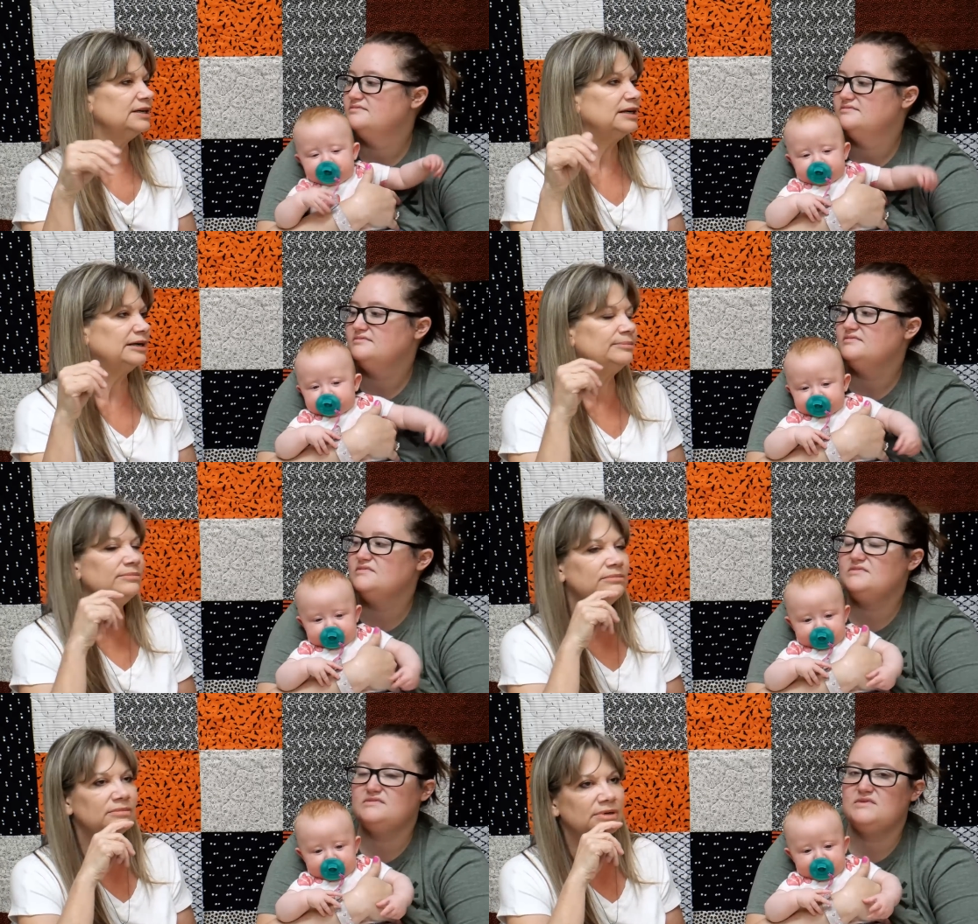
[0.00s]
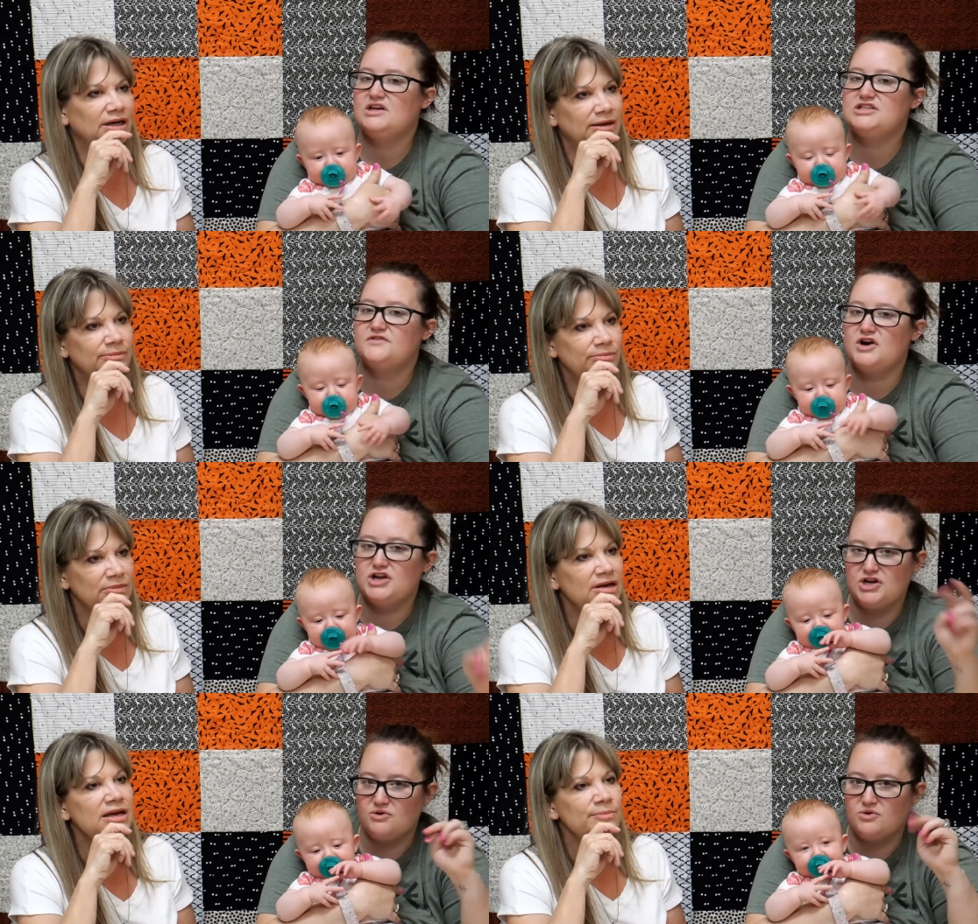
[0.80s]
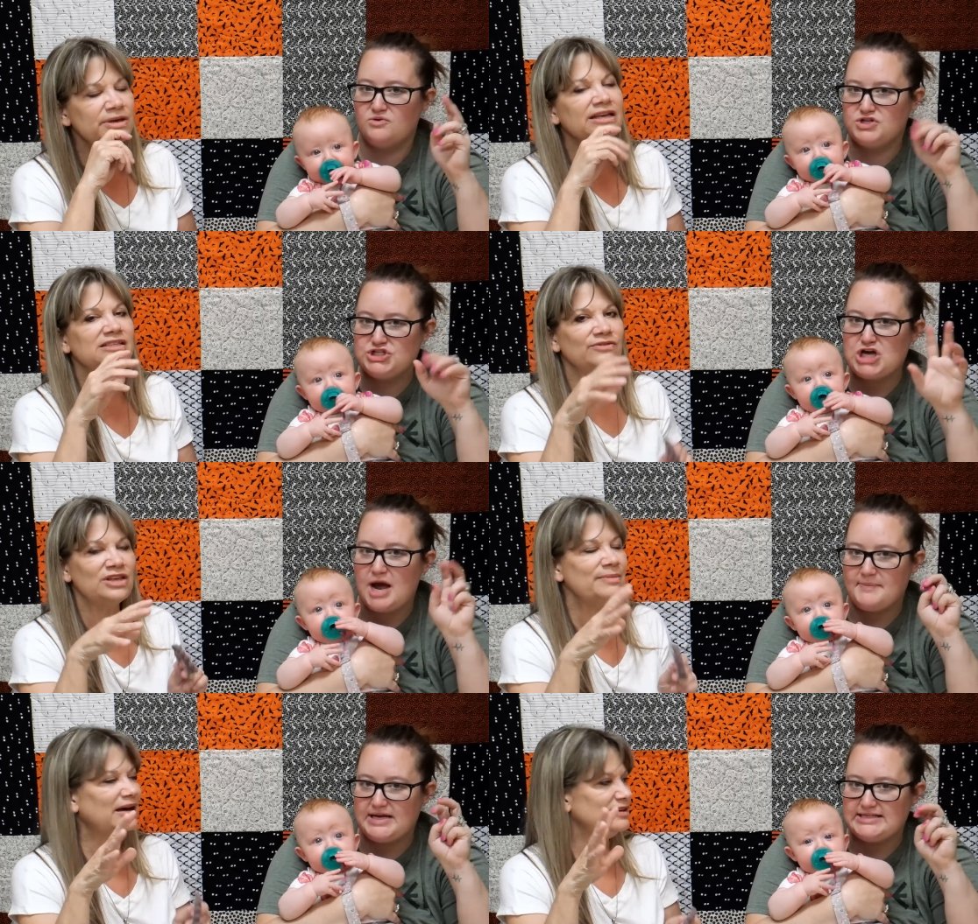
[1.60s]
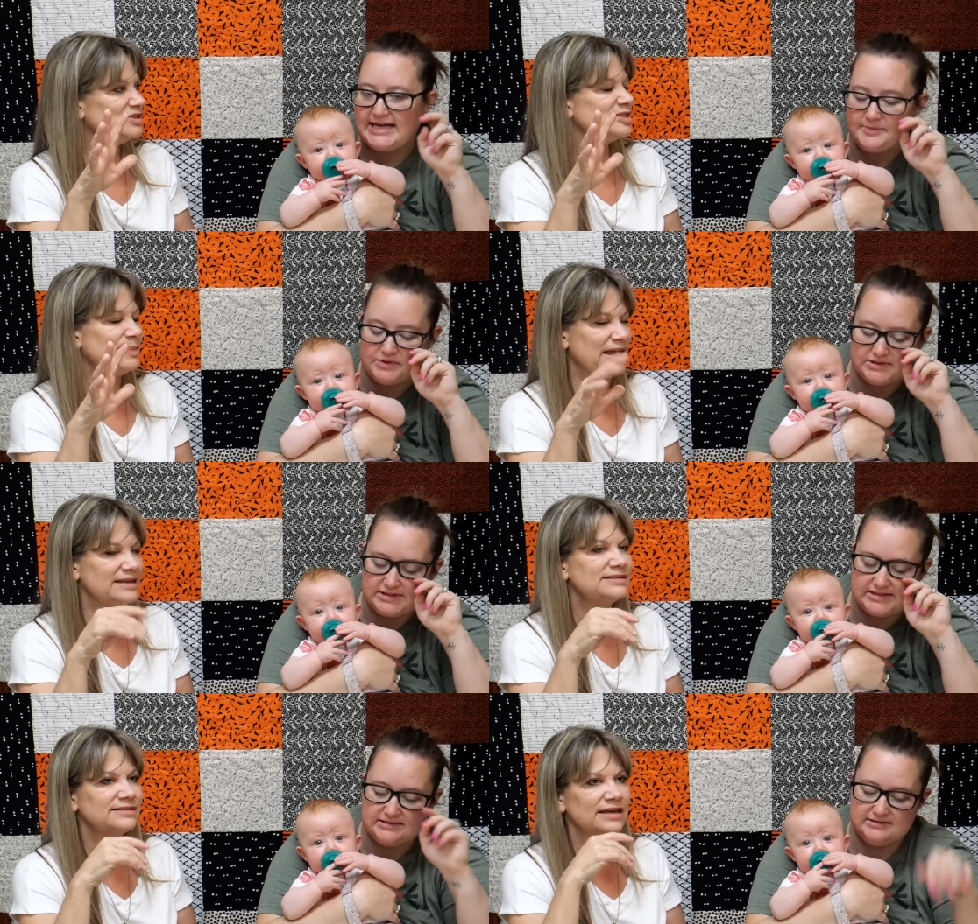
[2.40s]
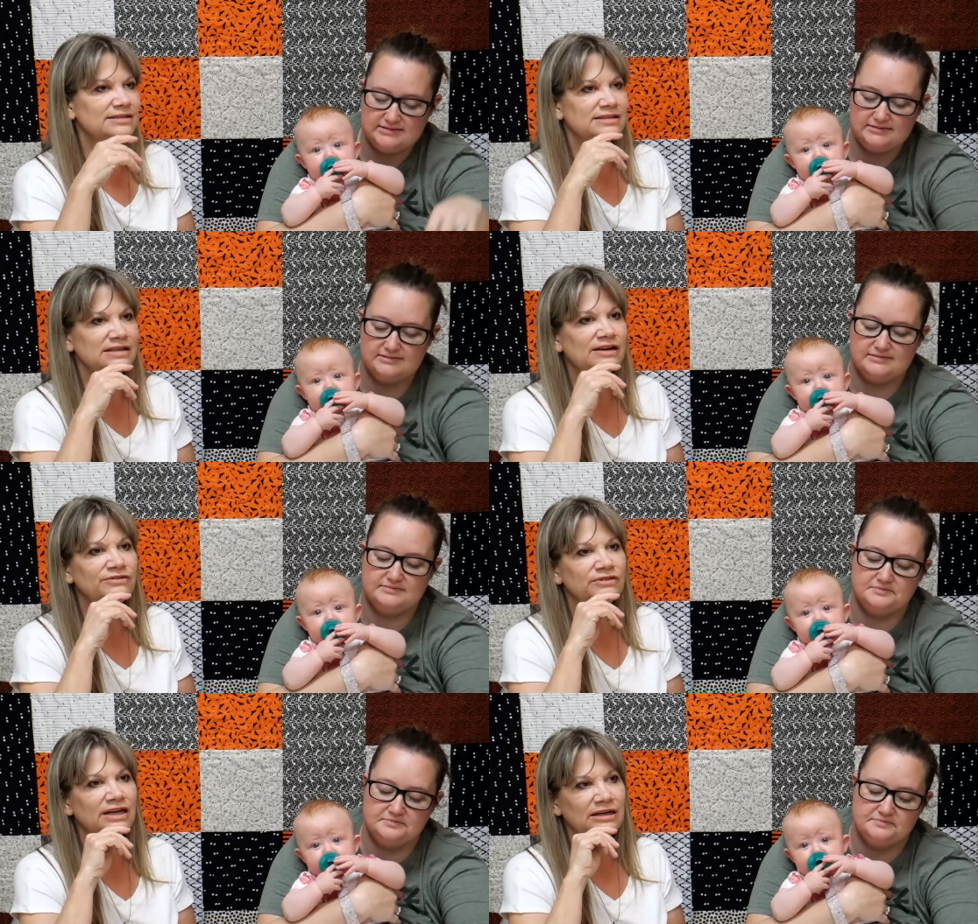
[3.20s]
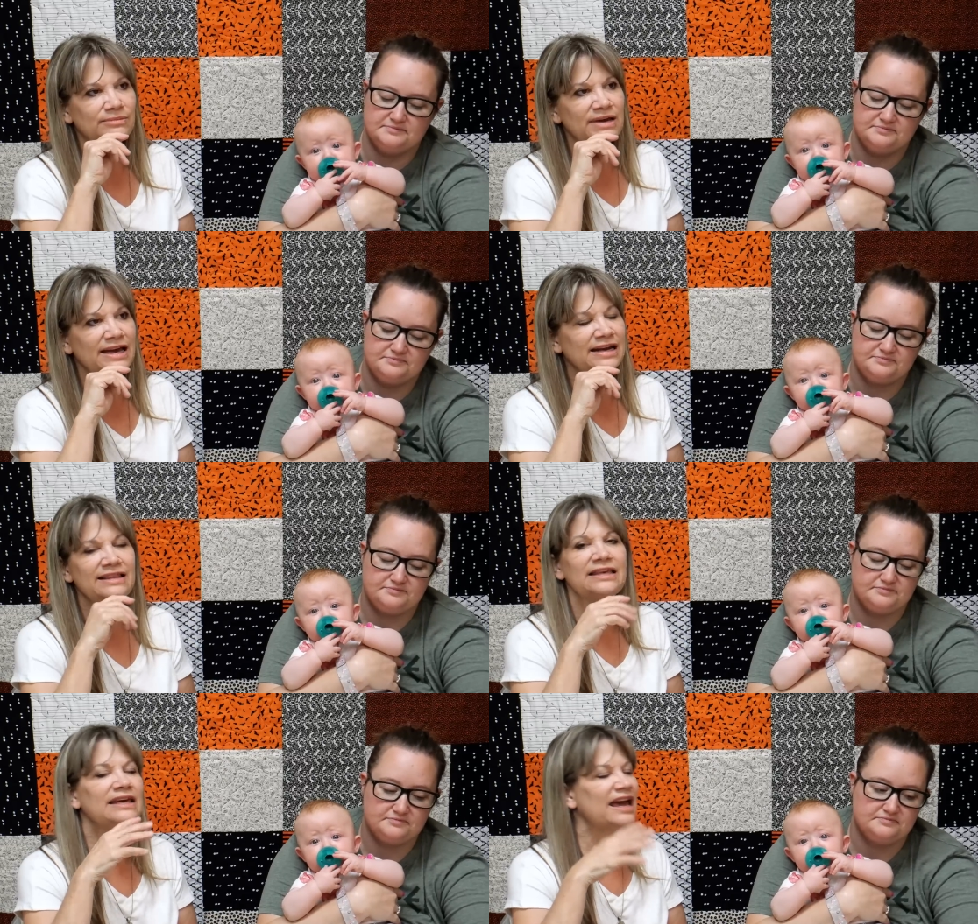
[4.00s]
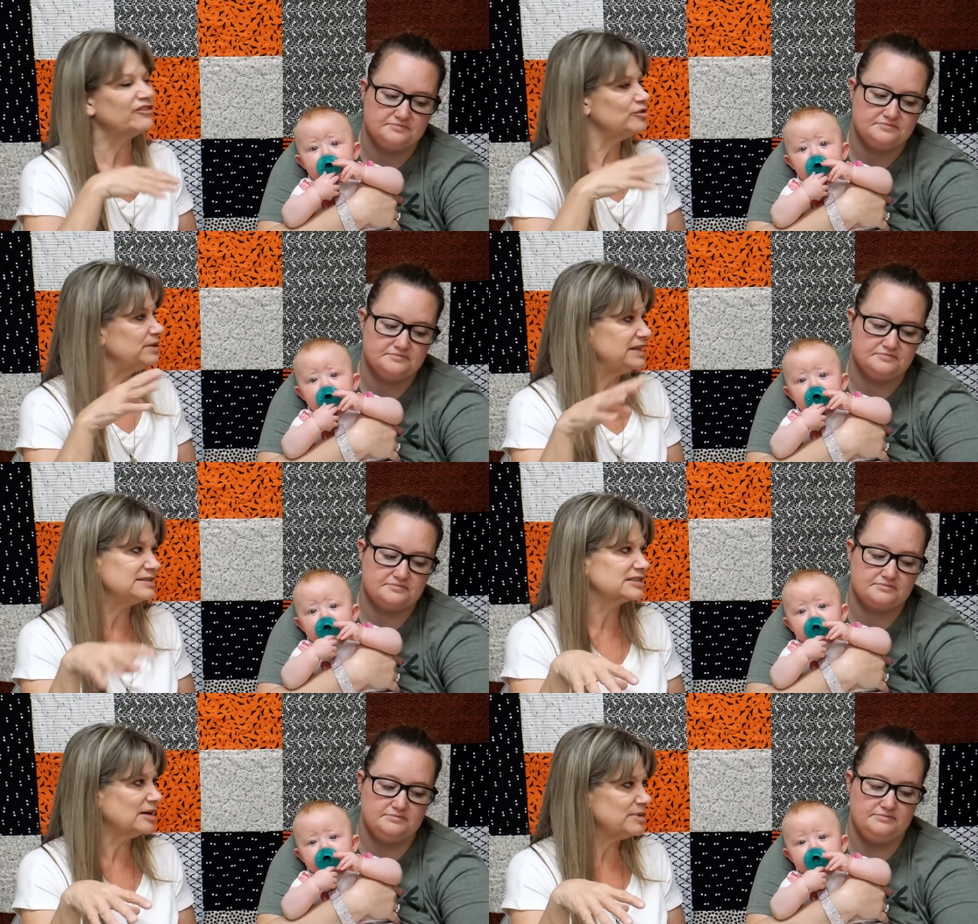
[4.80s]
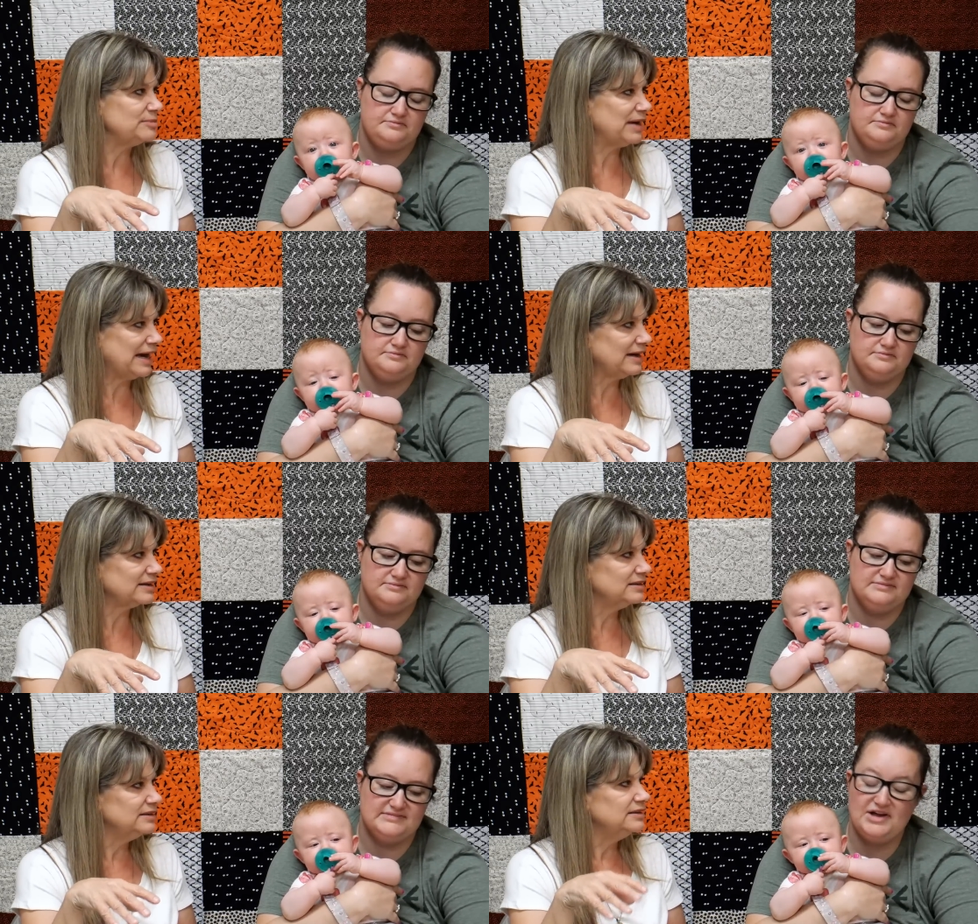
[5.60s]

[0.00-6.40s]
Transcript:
Speaker 1: Um, because um, of our, you know, because of the amount tables. of space and stuff. Mm-hmm. Um, and I think everybody is coming back.